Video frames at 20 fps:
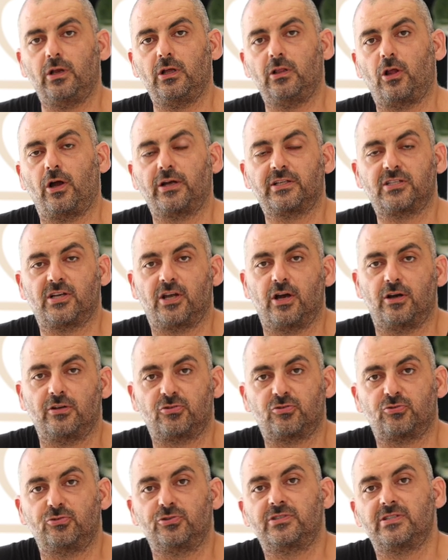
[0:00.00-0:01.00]
I'd like to go
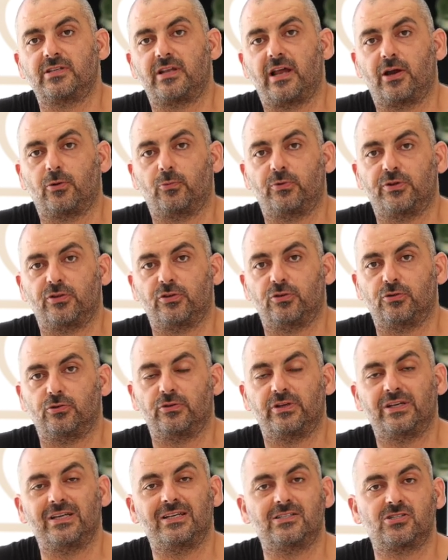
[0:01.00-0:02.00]
through today with
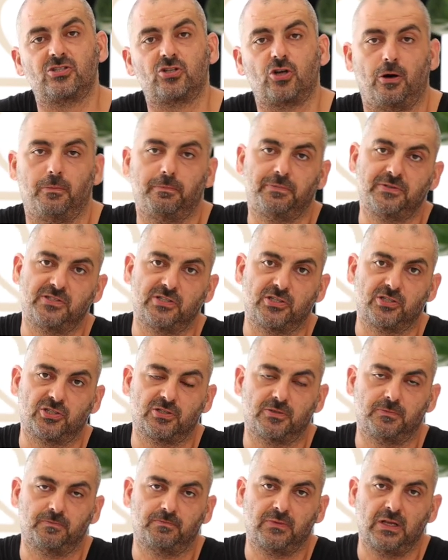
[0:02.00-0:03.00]
you is
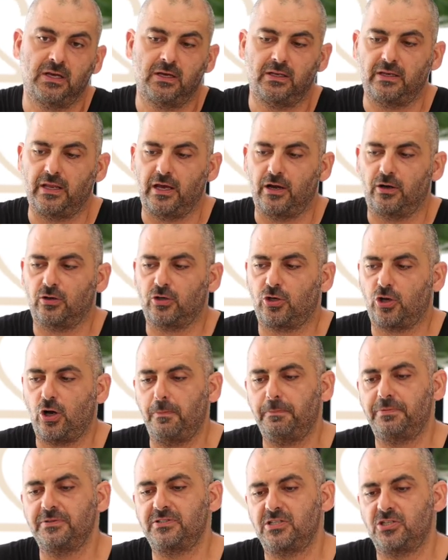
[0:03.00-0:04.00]
composition. Now,
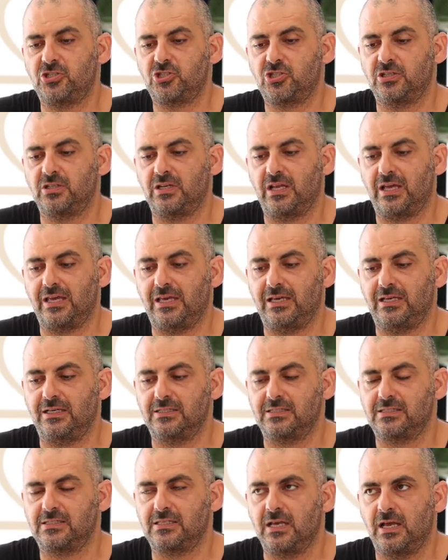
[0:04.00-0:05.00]
composition
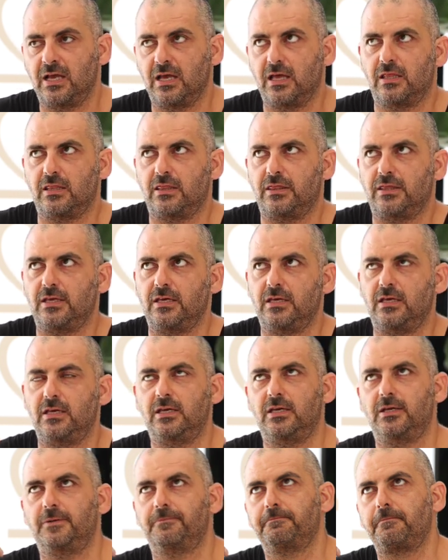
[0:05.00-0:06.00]
is
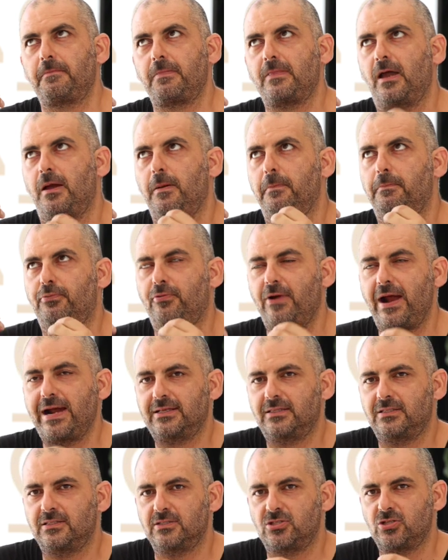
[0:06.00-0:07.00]
the
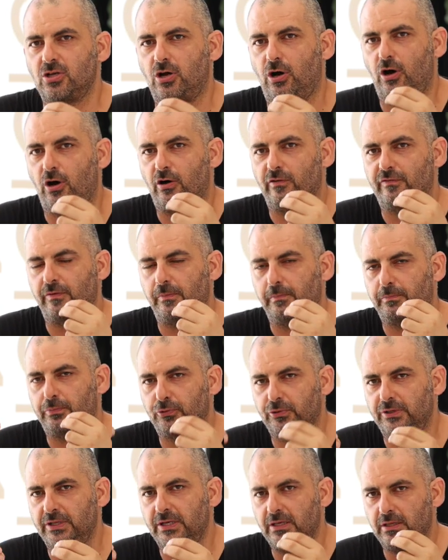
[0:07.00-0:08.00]
practice of
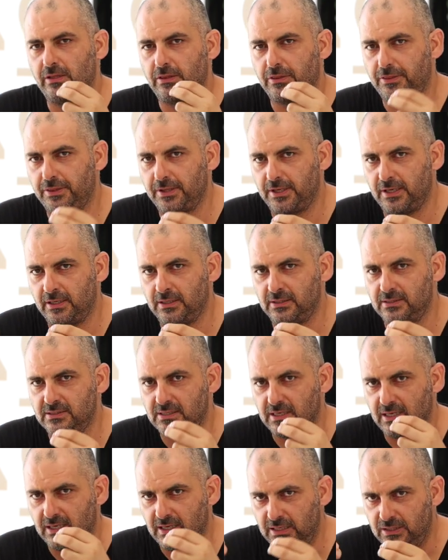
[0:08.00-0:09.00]
putting things
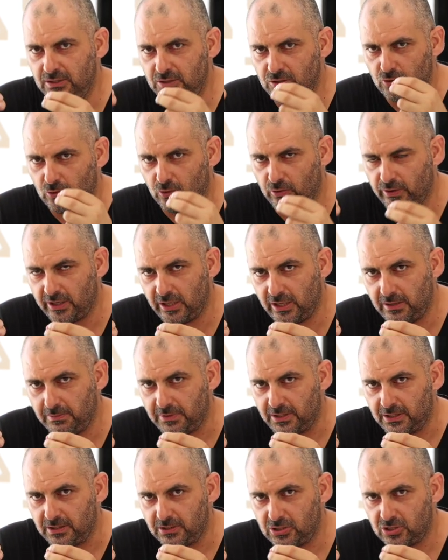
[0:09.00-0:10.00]
in your
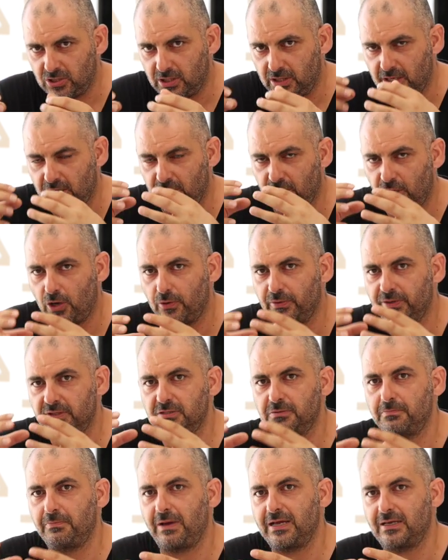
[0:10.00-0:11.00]
image that are going
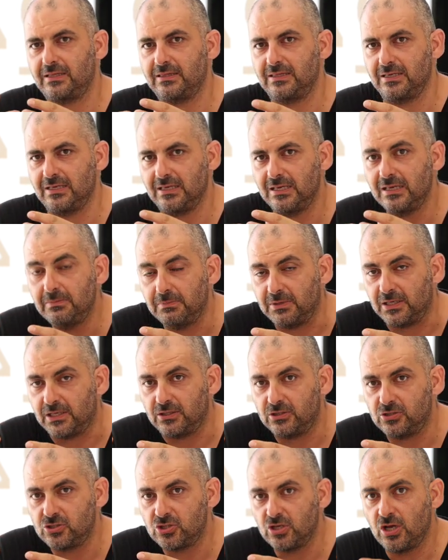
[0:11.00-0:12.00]
to make the
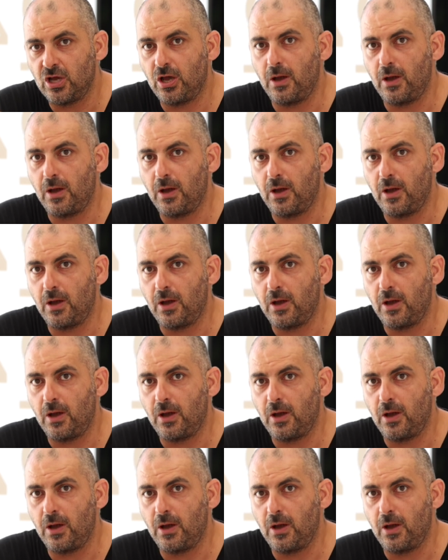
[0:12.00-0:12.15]
image